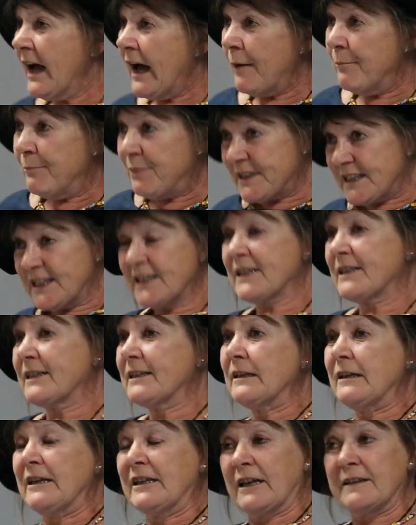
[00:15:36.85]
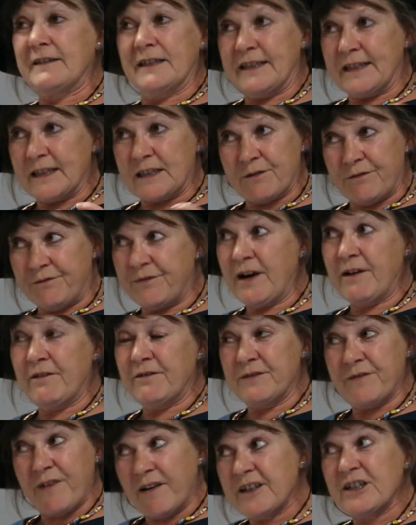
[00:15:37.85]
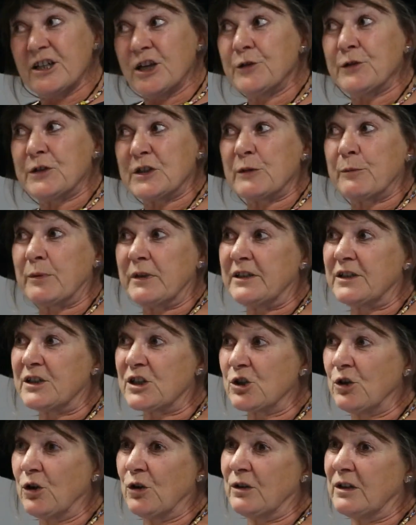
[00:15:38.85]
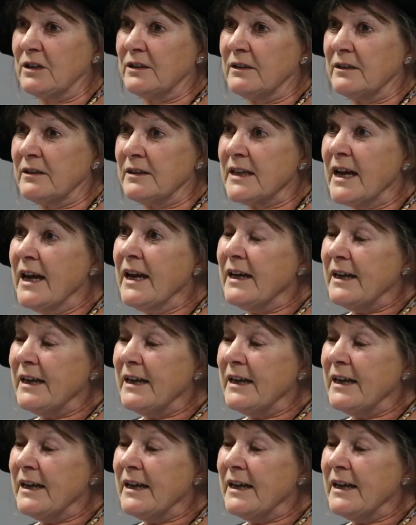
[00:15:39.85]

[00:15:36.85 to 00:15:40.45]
And particularly, and I think it's very, very noticeable in Scotland,